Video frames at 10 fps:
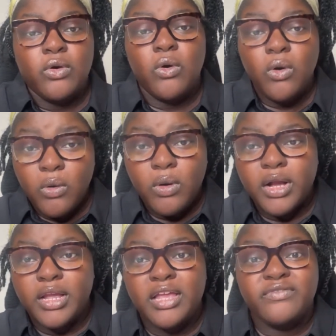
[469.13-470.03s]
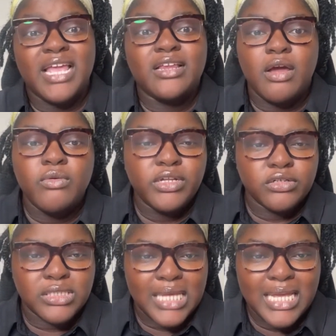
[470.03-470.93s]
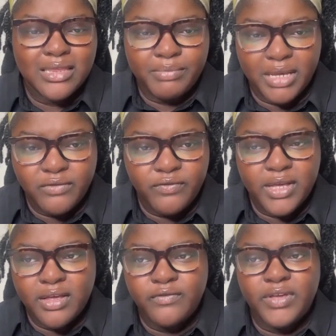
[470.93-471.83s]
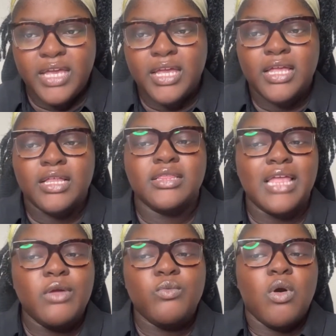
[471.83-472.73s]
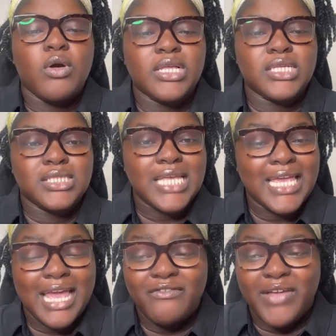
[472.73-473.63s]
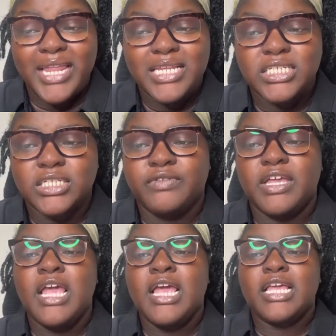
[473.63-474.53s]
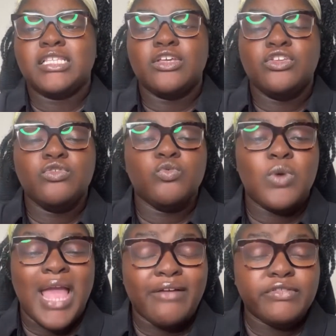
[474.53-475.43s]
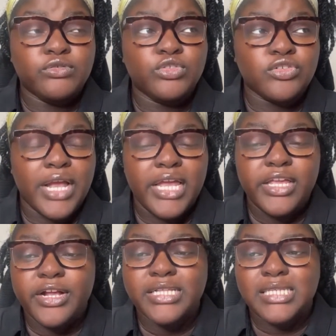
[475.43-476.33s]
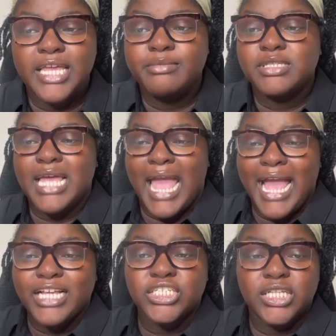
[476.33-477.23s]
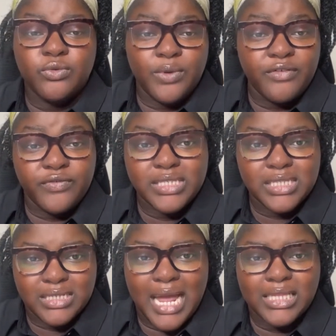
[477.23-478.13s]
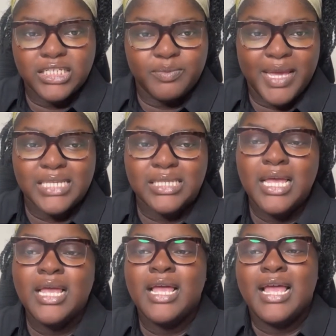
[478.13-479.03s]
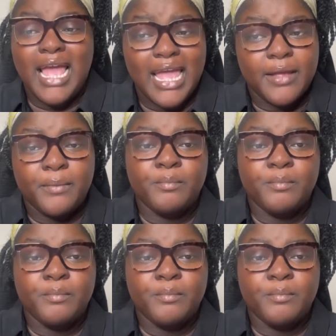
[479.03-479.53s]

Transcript: or if they don't understand the benefit of it, they won't take advantage of it. And so you have to train your team to actually reference the knowledge base. Hey,